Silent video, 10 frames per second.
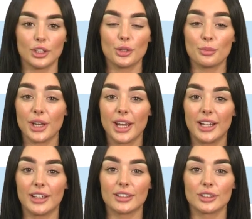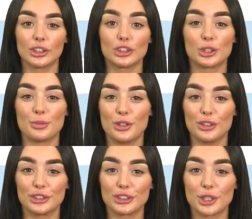Number 9. Some
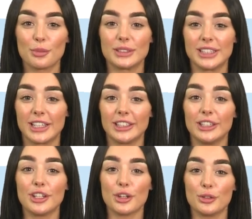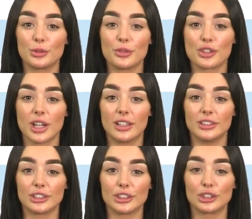nuts, particularly those with
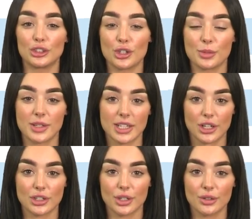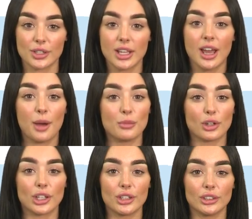shells such as pistachios and
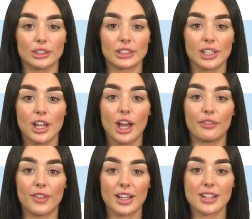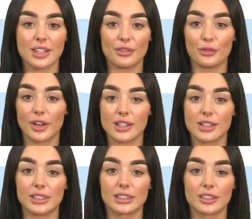monkey nuts, are VAT zero
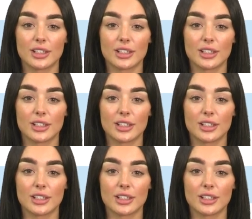rated.